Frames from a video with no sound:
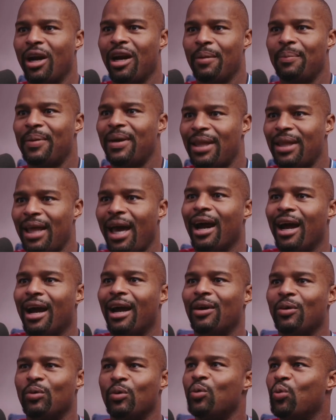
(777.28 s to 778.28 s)
to be there.
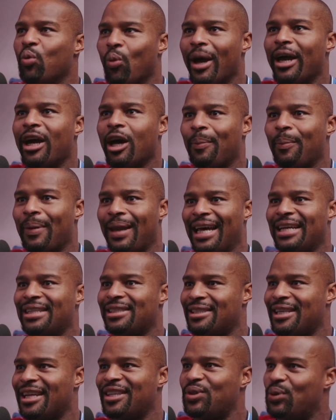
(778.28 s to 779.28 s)
Yeah. We'd wake up at like
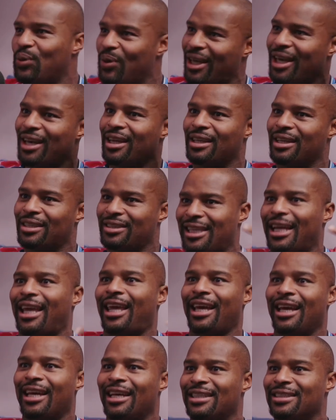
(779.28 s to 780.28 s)
6, you hear the
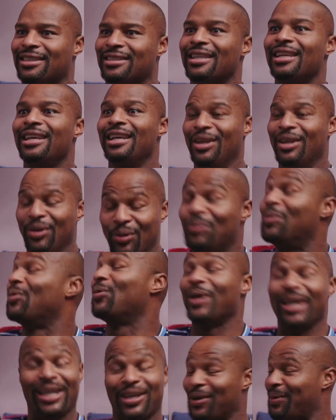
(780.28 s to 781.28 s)
chickens. You
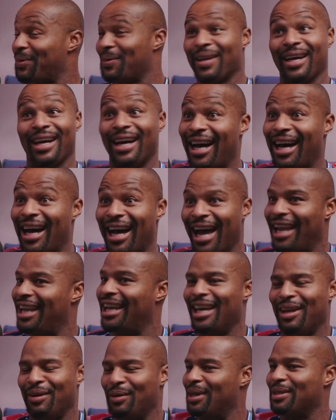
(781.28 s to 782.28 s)
wake up, you're like, and
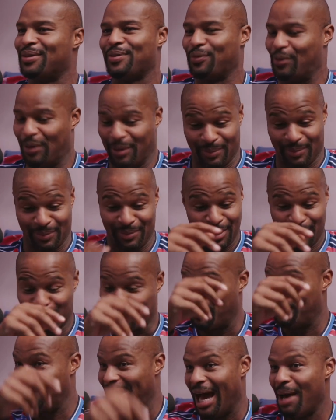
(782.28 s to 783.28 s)
then it's from
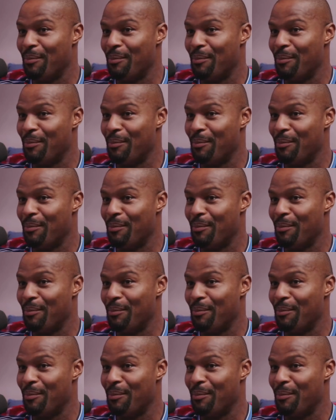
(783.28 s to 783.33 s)
that